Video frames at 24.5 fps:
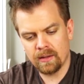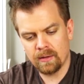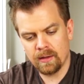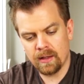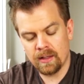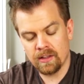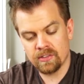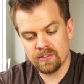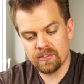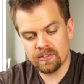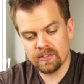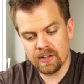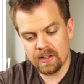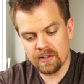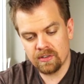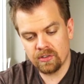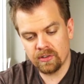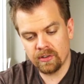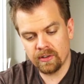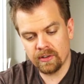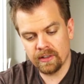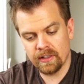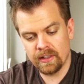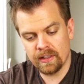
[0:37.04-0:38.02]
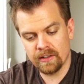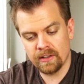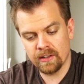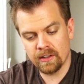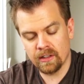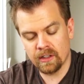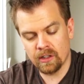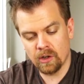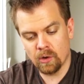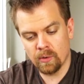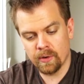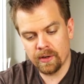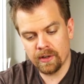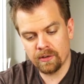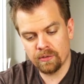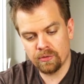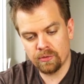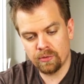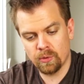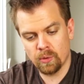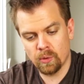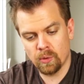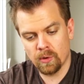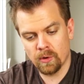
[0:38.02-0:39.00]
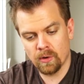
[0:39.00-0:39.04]
essentially they're going
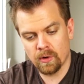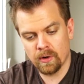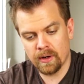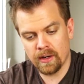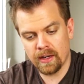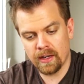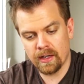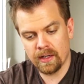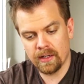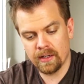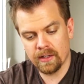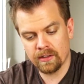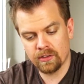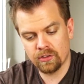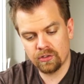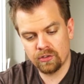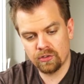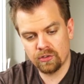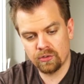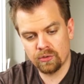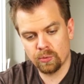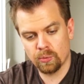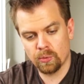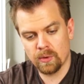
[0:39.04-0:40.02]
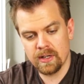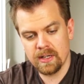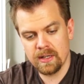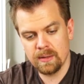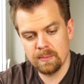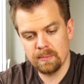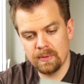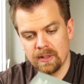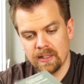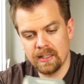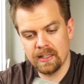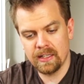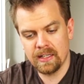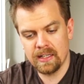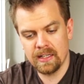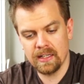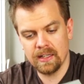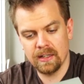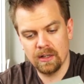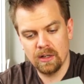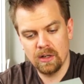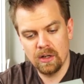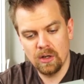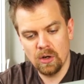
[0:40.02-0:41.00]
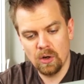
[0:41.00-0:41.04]
for an
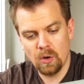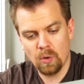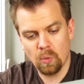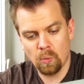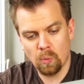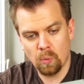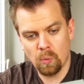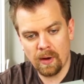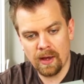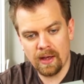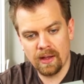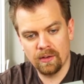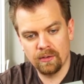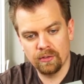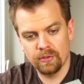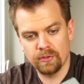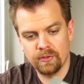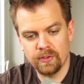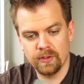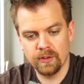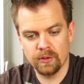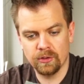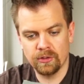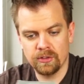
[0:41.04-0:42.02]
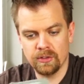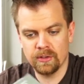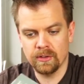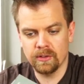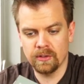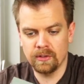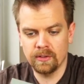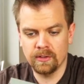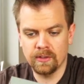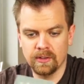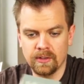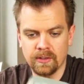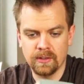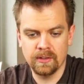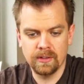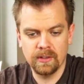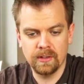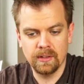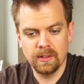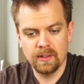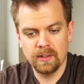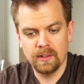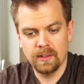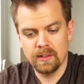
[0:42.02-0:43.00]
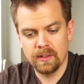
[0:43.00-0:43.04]
extremely well-filtered
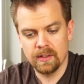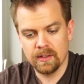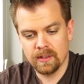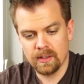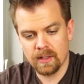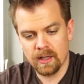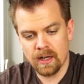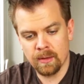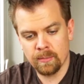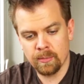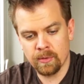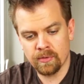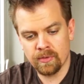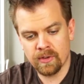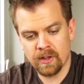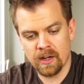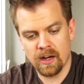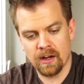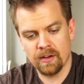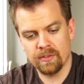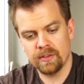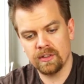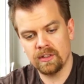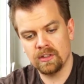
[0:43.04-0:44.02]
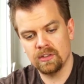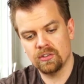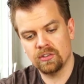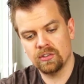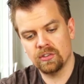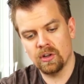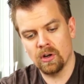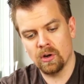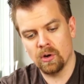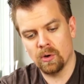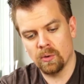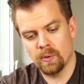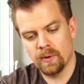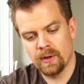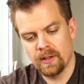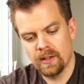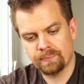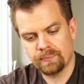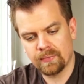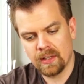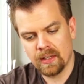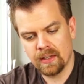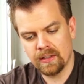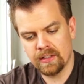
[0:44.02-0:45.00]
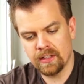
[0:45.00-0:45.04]
cup of coffee. So
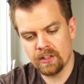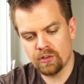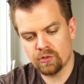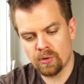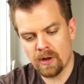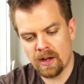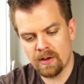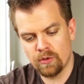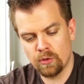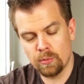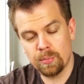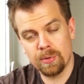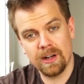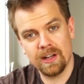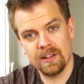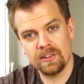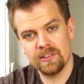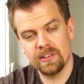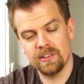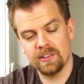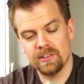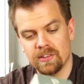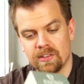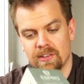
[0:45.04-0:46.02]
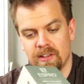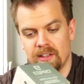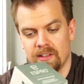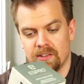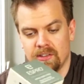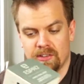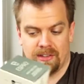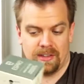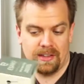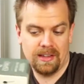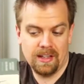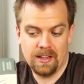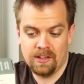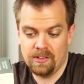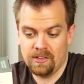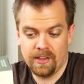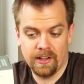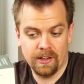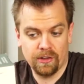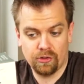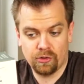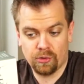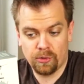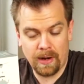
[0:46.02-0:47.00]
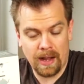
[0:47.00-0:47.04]
the travel press is
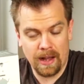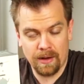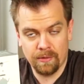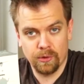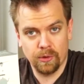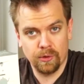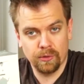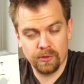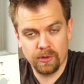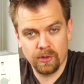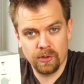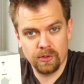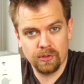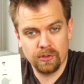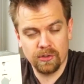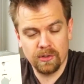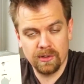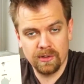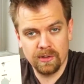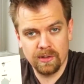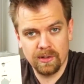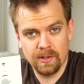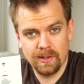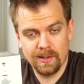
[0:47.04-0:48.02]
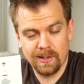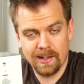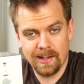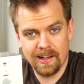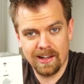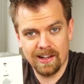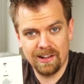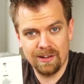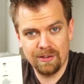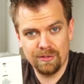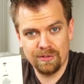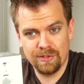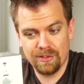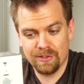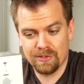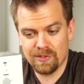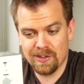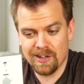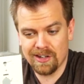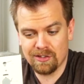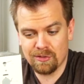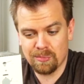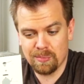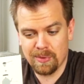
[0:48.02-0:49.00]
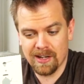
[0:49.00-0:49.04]
their travel version of the
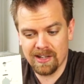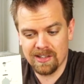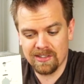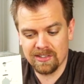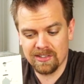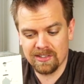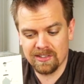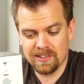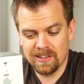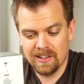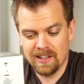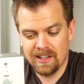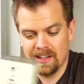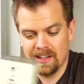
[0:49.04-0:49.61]
French press,